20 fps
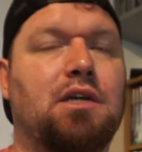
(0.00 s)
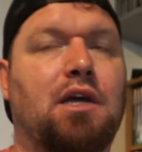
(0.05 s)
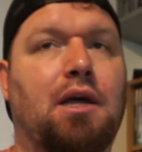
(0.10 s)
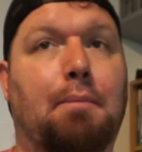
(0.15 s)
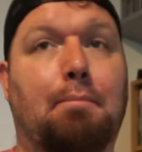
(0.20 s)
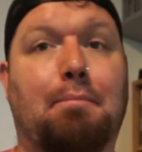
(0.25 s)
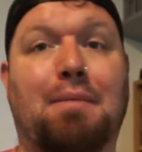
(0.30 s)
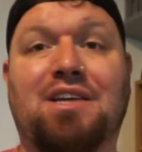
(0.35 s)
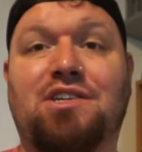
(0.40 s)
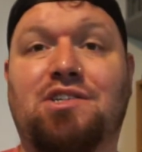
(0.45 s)
a
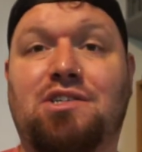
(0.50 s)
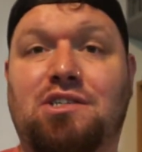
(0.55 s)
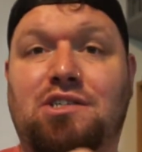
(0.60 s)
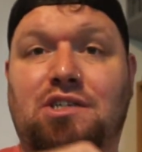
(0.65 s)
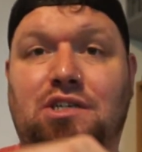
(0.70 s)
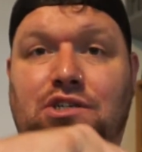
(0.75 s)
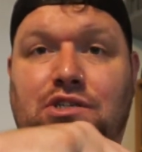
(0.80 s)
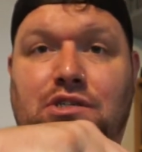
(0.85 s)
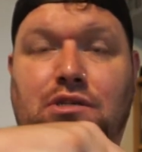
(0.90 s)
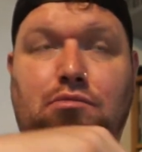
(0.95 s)
Master
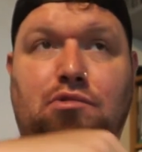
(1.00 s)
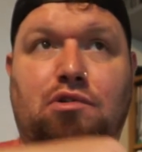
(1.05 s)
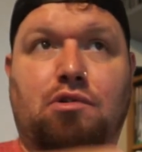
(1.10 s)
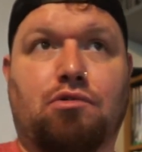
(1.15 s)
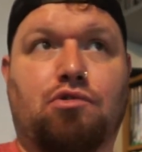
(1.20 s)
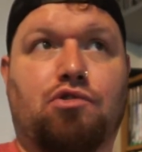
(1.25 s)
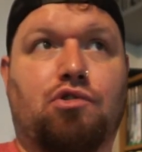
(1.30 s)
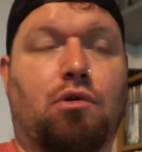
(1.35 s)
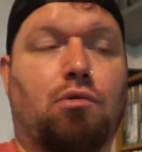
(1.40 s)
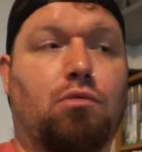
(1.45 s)
System
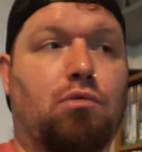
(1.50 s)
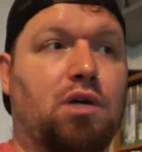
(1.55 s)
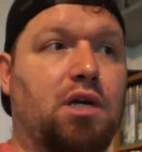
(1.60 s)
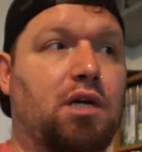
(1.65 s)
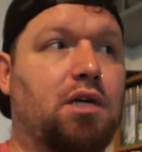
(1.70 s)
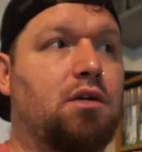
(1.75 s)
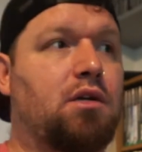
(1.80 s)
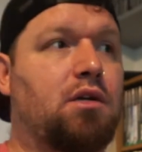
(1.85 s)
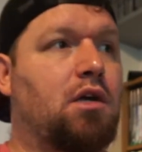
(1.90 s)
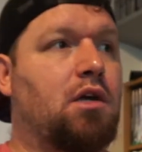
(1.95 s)
controller,
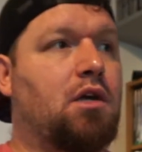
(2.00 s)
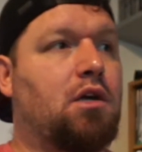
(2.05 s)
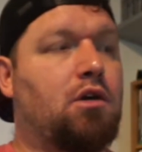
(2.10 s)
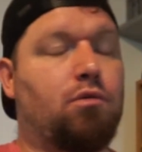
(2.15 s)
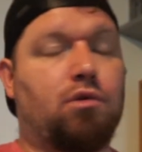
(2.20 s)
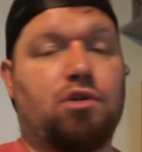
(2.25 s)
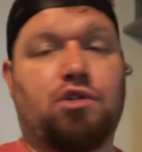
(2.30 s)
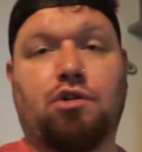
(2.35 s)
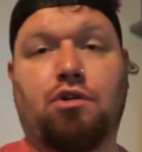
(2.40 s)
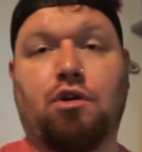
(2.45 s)

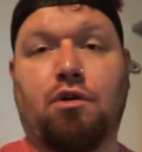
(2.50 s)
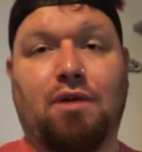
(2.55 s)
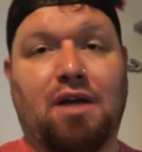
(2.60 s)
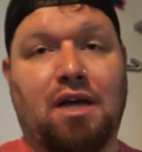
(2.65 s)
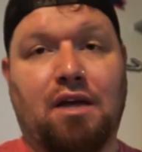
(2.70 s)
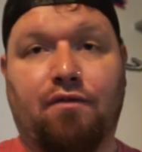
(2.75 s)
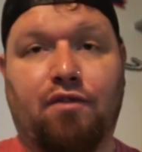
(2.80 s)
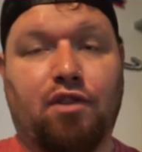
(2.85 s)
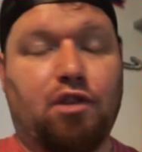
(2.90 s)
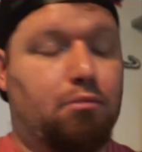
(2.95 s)
which I don't
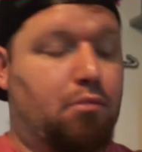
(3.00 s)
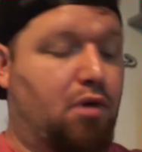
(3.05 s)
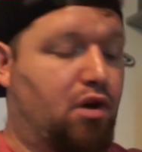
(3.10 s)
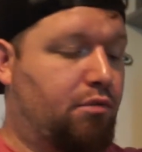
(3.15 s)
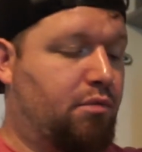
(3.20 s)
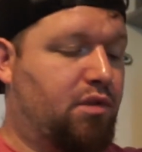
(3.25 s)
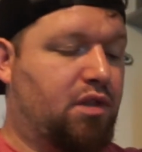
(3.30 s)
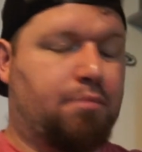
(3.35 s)
have at the moment.